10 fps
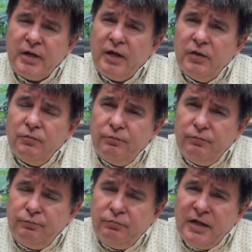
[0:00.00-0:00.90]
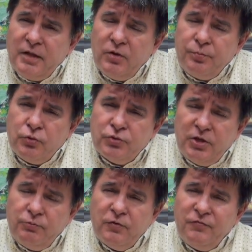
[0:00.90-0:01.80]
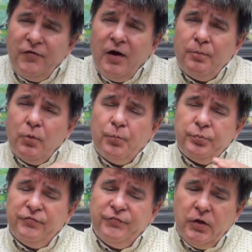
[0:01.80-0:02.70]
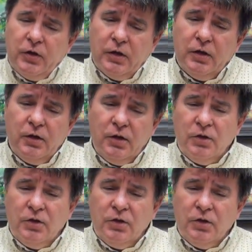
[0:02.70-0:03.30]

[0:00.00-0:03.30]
But I think Vladimir Putin would far more prefer